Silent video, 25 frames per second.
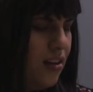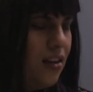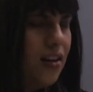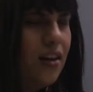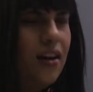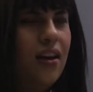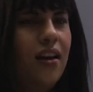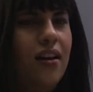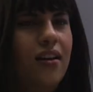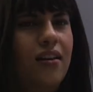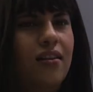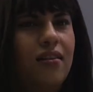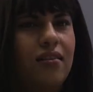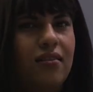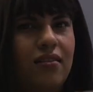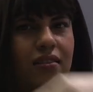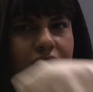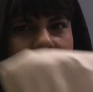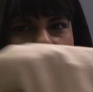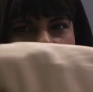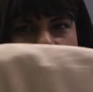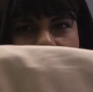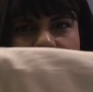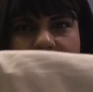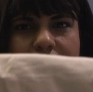Okay,
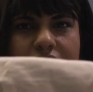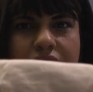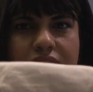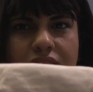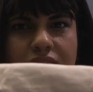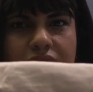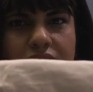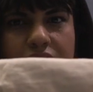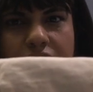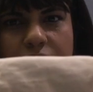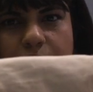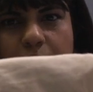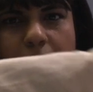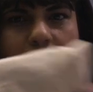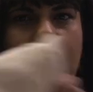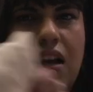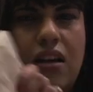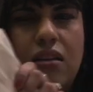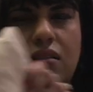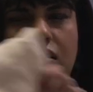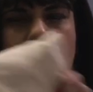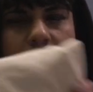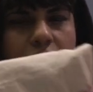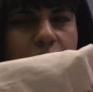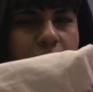it's in its dust bag
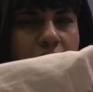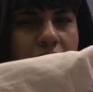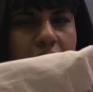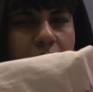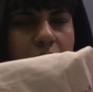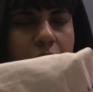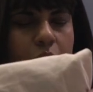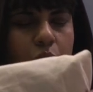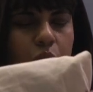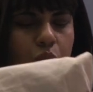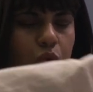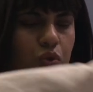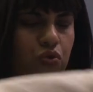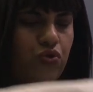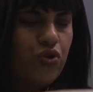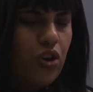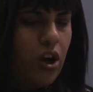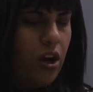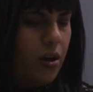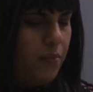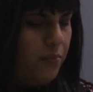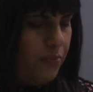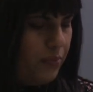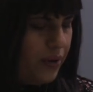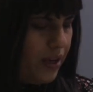because it's been in my
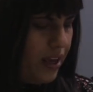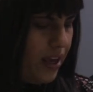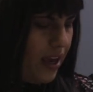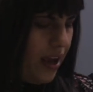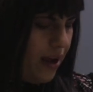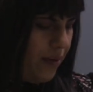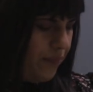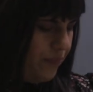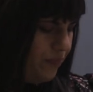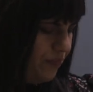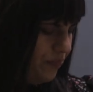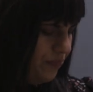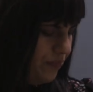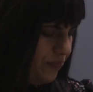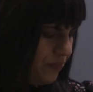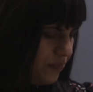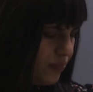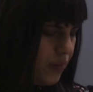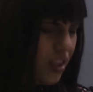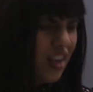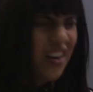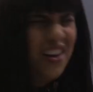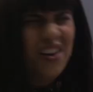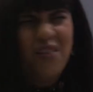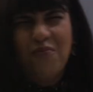wardrobe, but yeah.
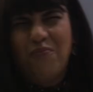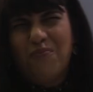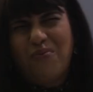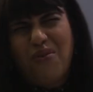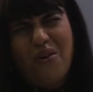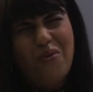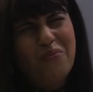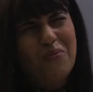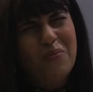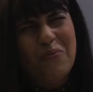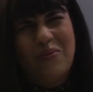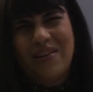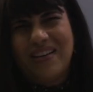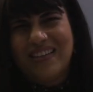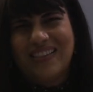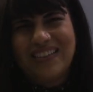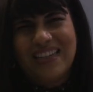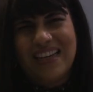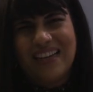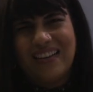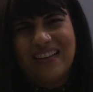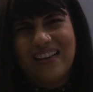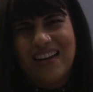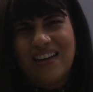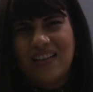You've probably
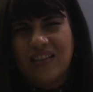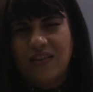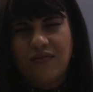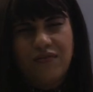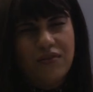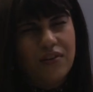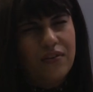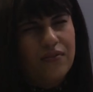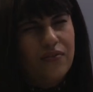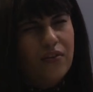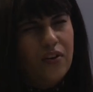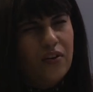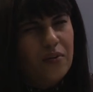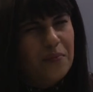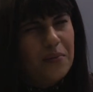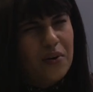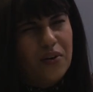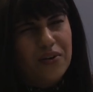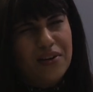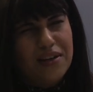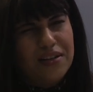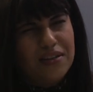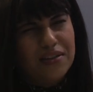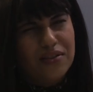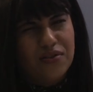seen this if you follow me
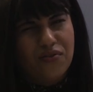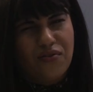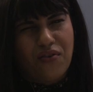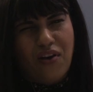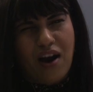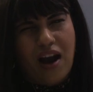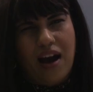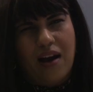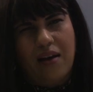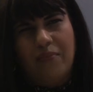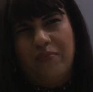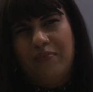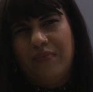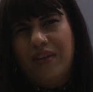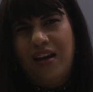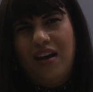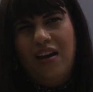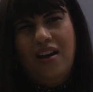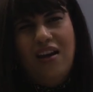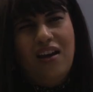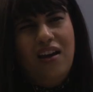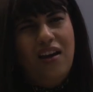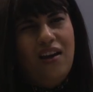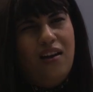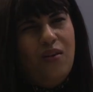on Instagram,
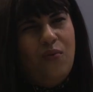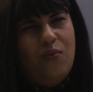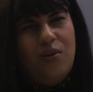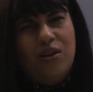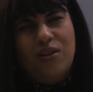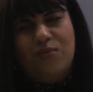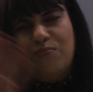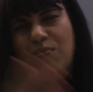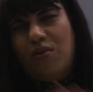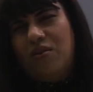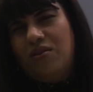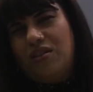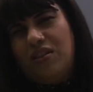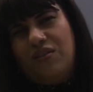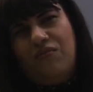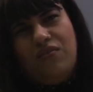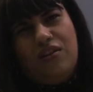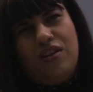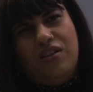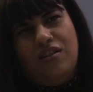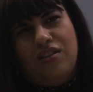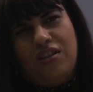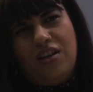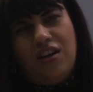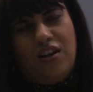which most of
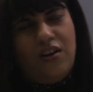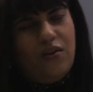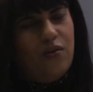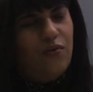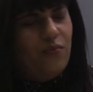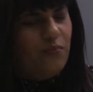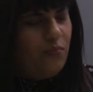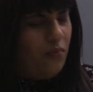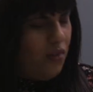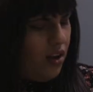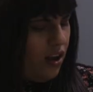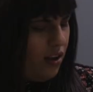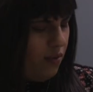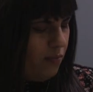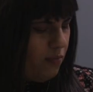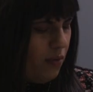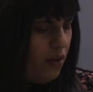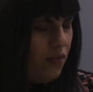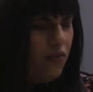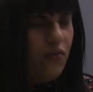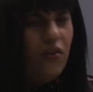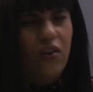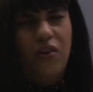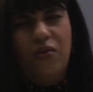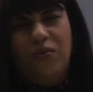you do, like
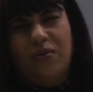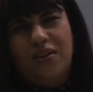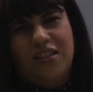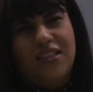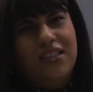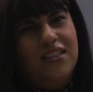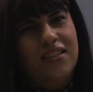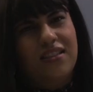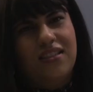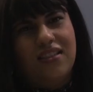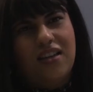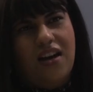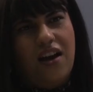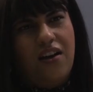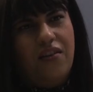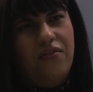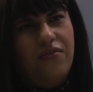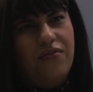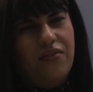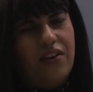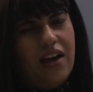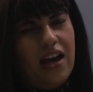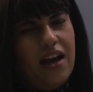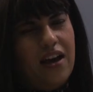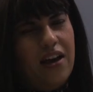my followers and
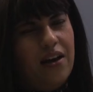stuff.